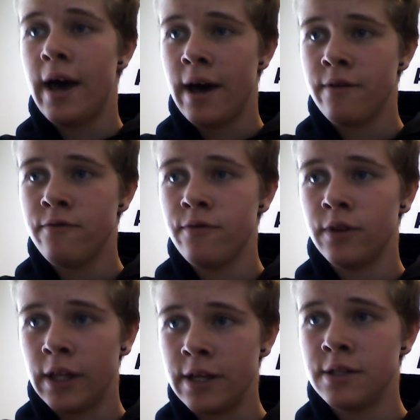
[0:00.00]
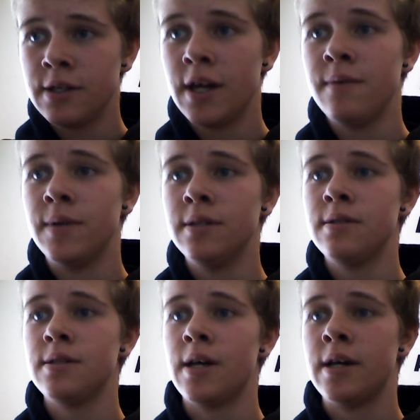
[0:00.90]
have late
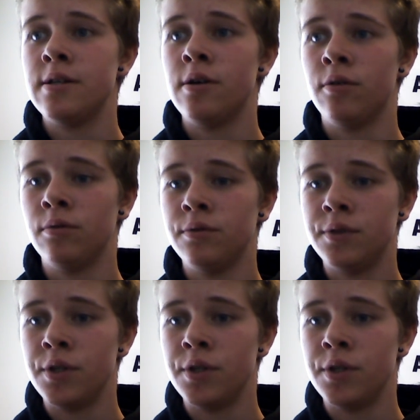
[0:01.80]
assignments. I don't